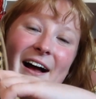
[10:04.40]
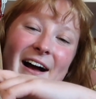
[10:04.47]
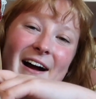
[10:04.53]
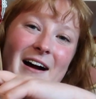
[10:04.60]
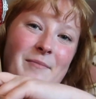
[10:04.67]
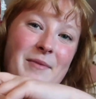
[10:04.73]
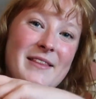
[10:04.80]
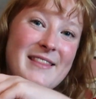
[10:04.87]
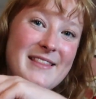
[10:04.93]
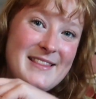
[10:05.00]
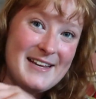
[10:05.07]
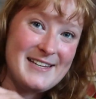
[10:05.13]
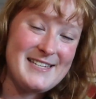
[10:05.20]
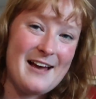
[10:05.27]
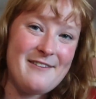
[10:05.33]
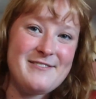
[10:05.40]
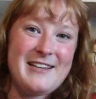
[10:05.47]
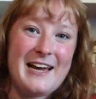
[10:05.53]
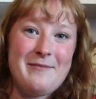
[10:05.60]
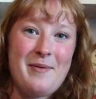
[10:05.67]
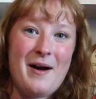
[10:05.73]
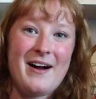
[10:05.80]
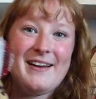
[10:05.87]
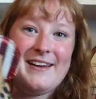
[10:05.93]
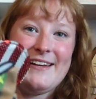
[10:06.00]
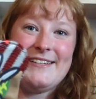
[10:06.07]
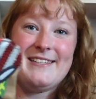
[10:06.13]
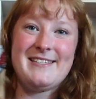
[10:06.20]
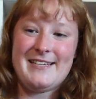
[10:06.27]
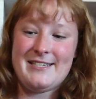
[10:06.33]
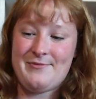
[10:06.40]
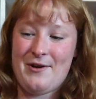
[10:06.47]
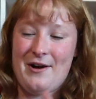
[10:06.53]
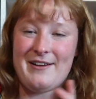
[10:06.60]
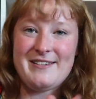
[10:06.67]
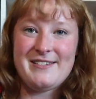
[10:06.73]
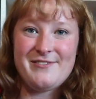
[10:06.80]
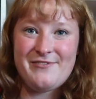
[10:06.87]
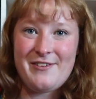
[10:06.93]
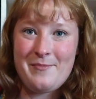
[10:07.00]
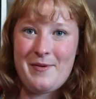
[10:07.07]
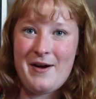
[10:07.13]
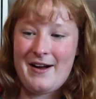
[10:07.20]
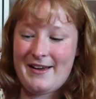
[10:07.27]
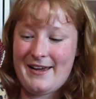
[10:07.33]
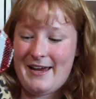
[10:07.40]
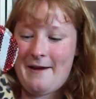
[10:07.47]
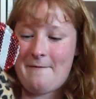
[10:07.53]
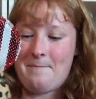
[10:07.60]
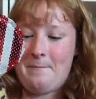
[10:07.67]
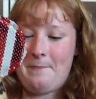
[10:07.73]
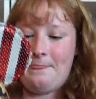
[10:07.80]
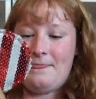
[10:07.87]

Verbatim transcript: Um, does have side pockets as well as the front pocket.